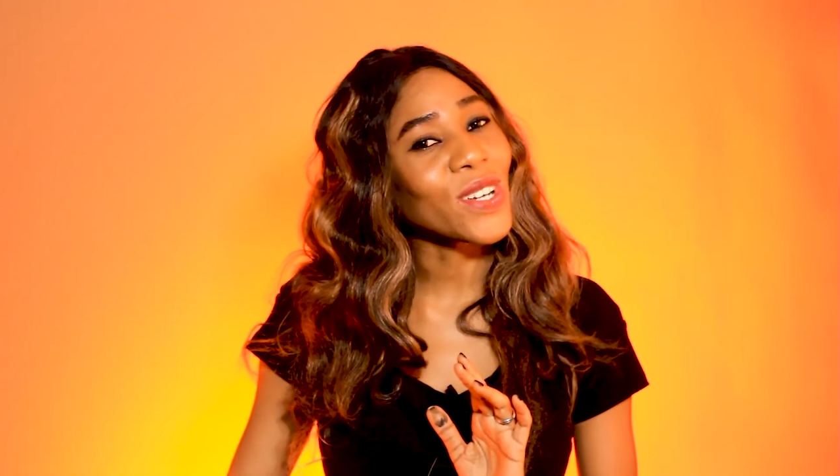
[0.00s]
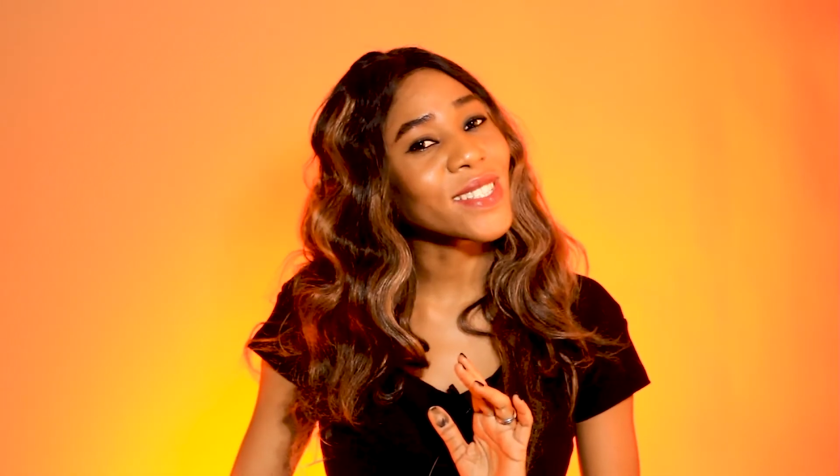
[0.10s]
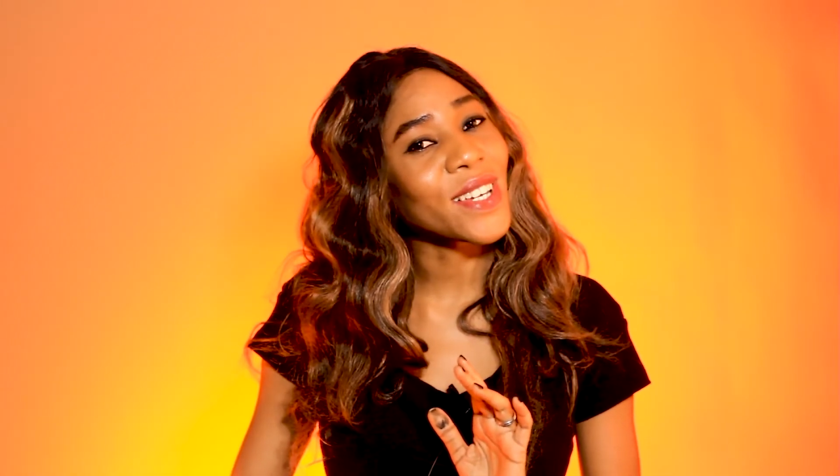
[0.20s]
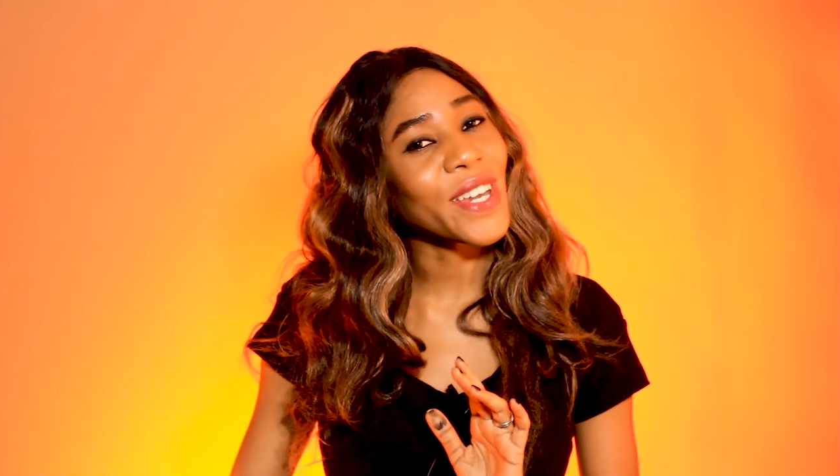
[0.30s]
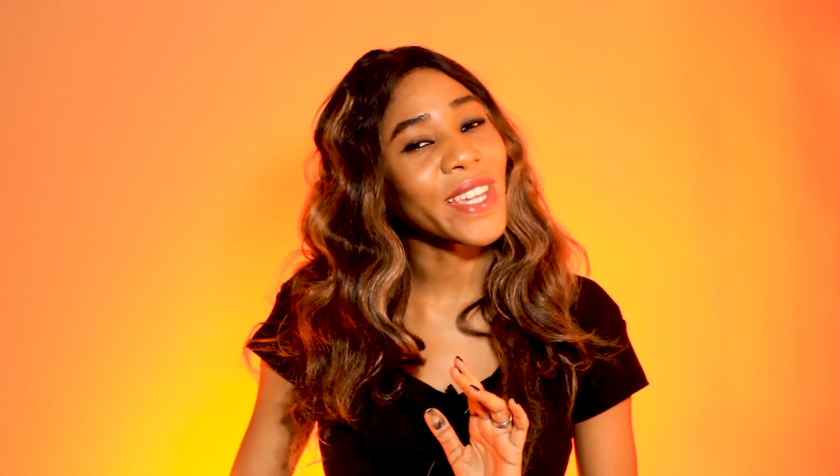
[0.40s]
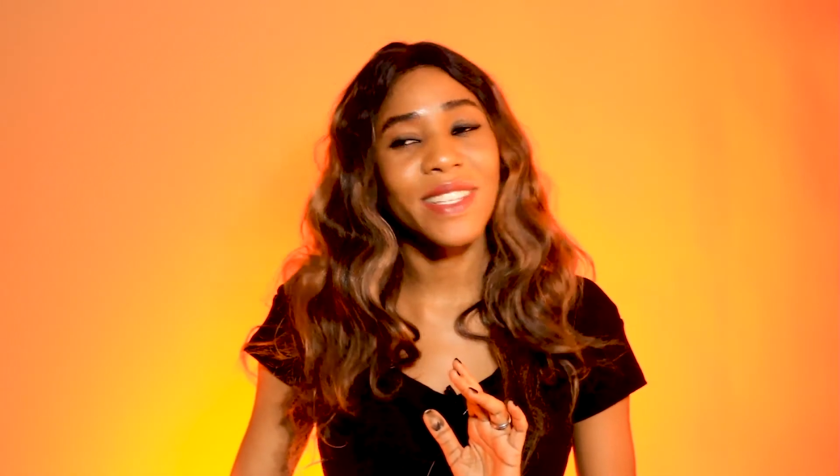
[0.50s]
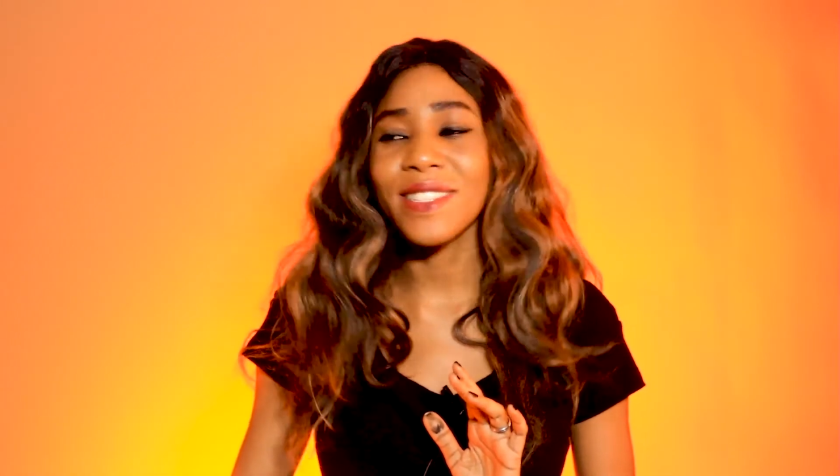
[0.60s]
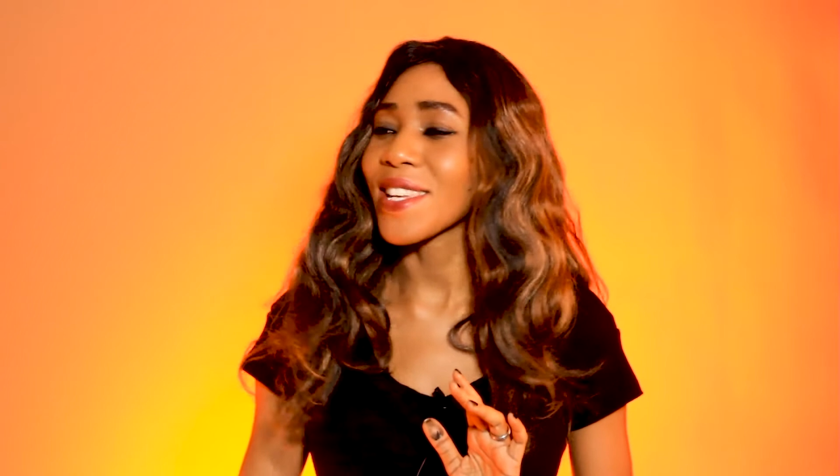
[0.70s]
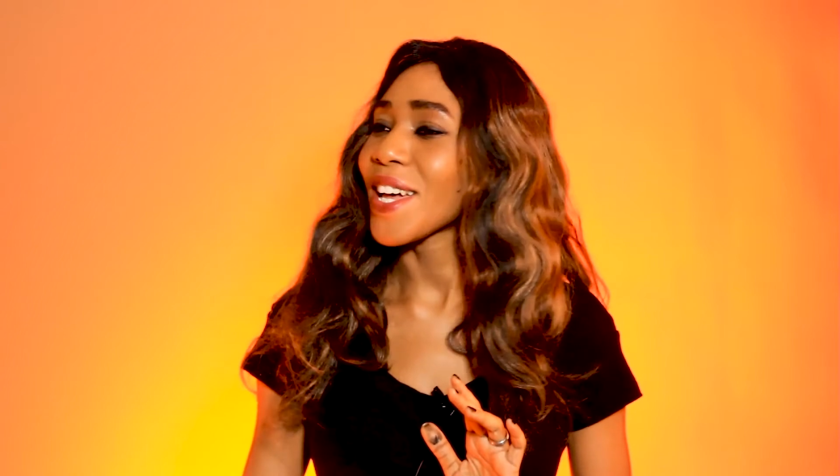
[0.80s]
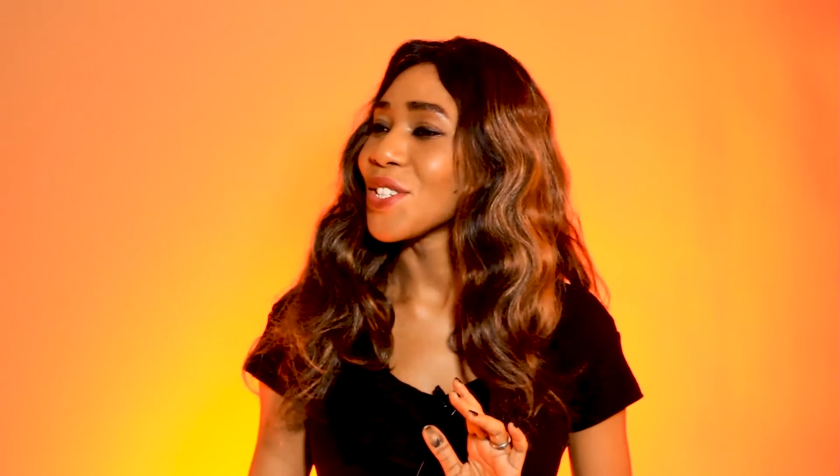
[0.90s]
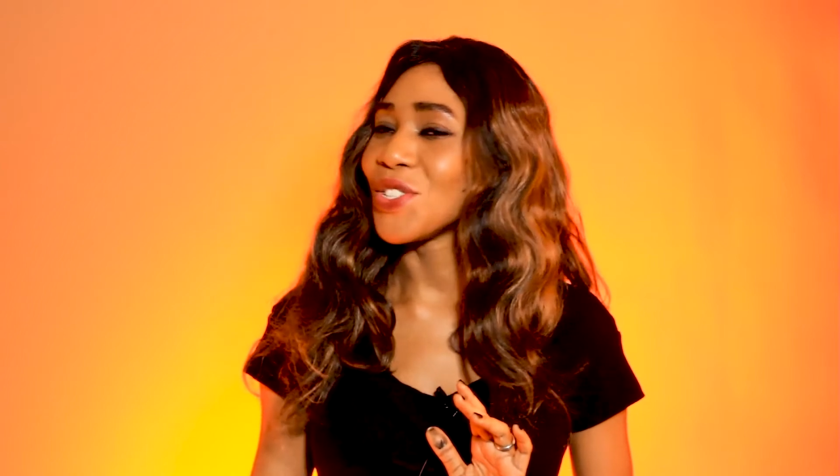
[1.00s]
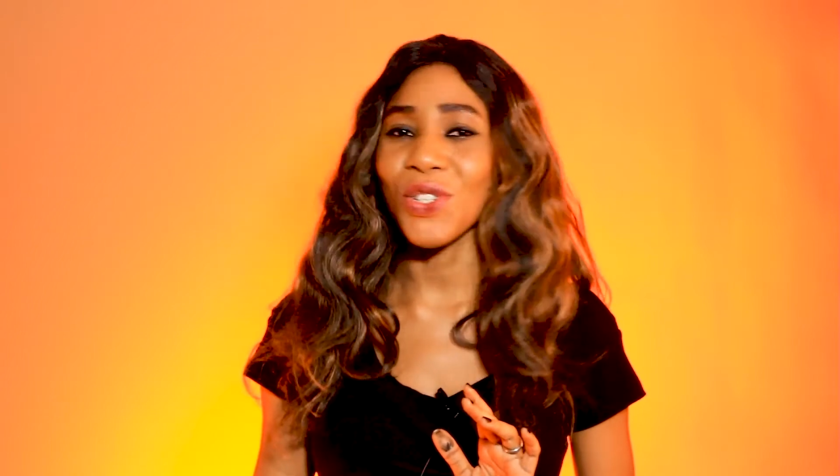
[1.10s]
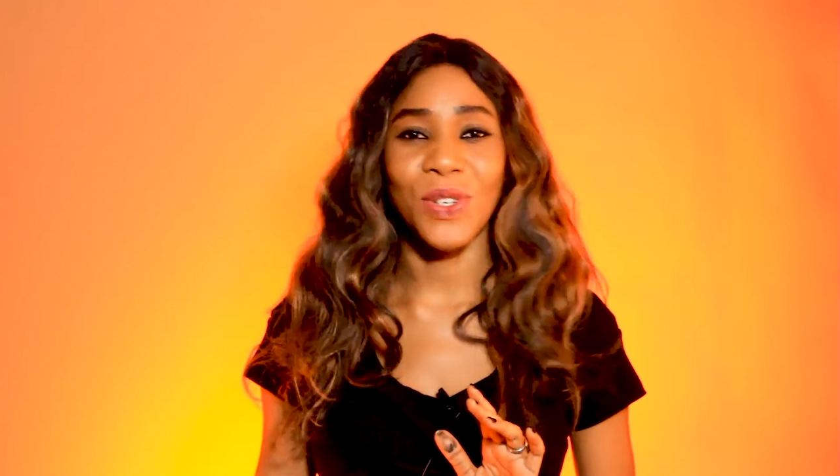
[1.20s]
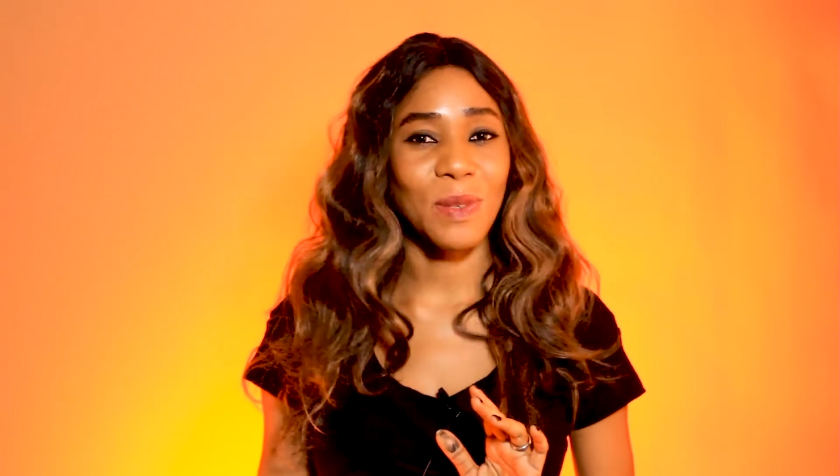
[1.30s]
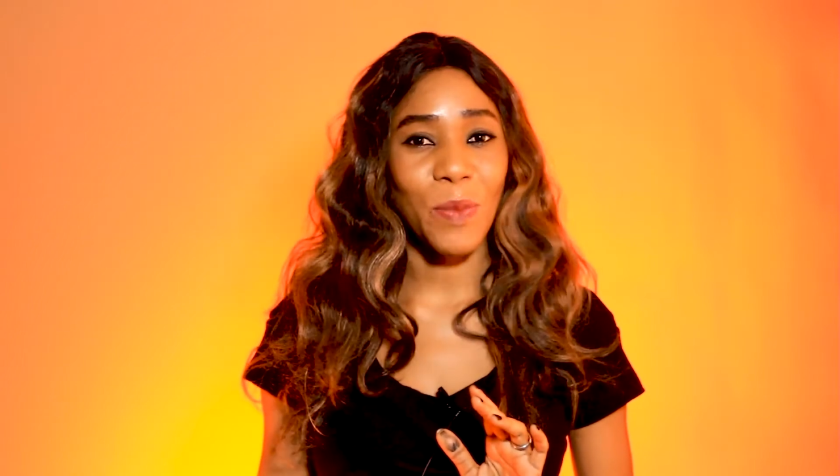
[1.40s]
order is
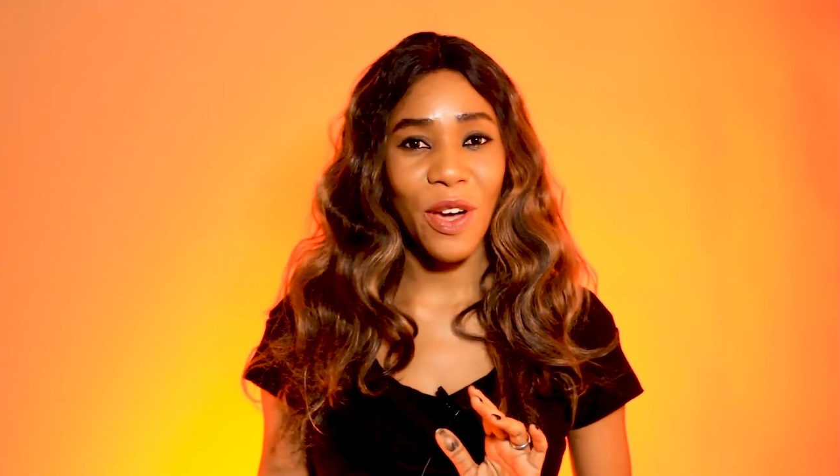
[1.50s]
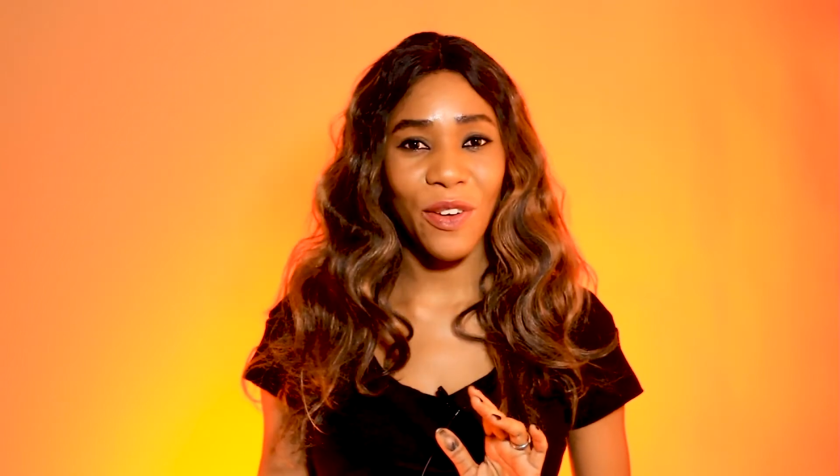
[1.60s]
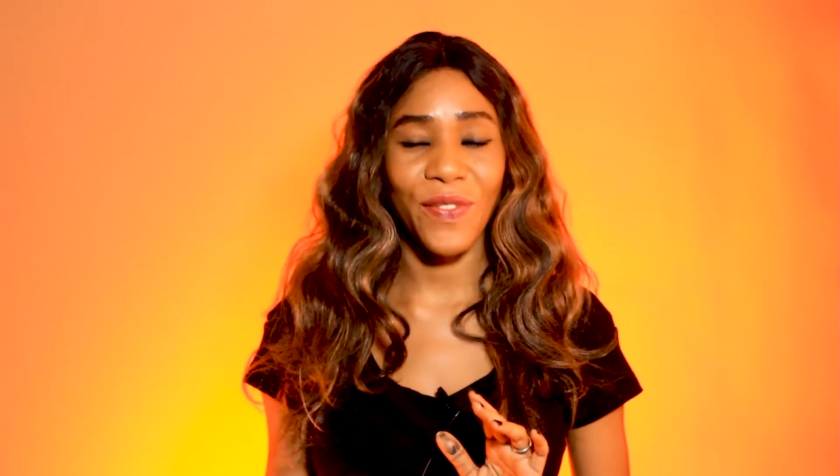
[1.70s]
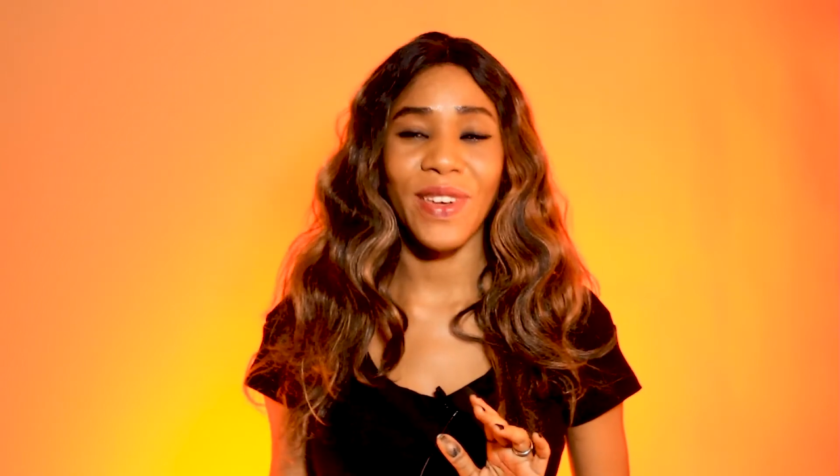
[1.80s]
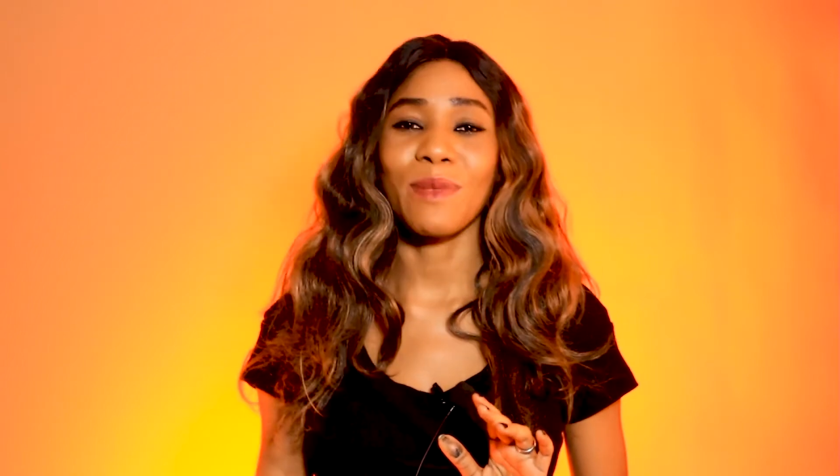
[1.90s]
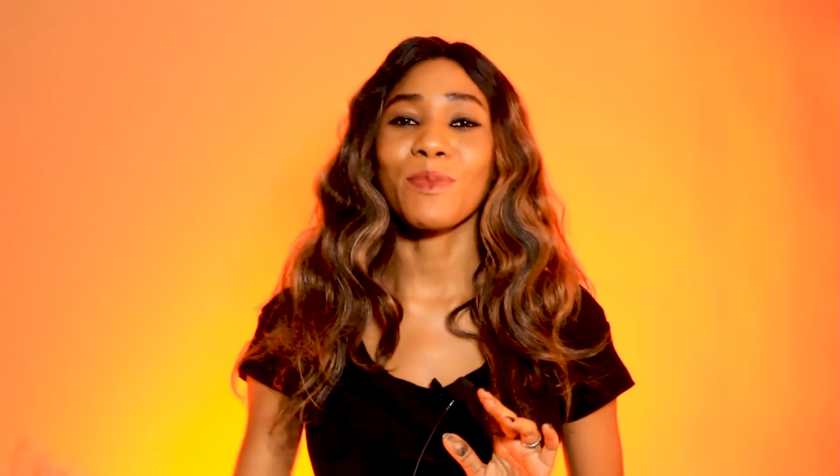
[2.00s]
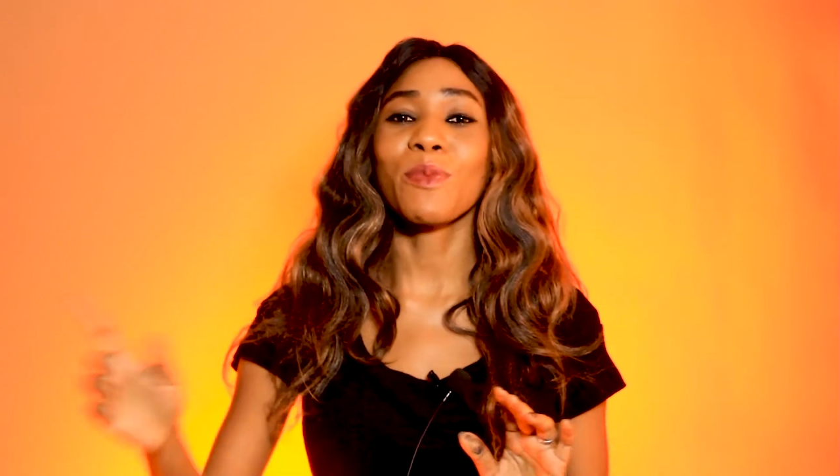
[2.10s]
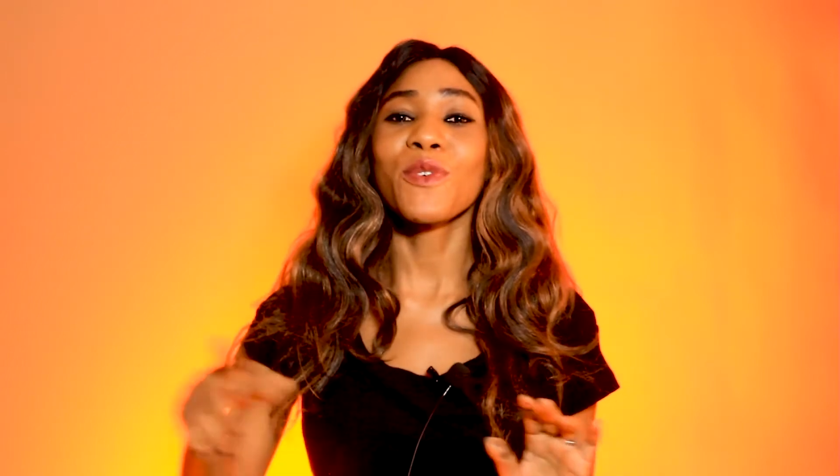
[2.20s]
just perfect.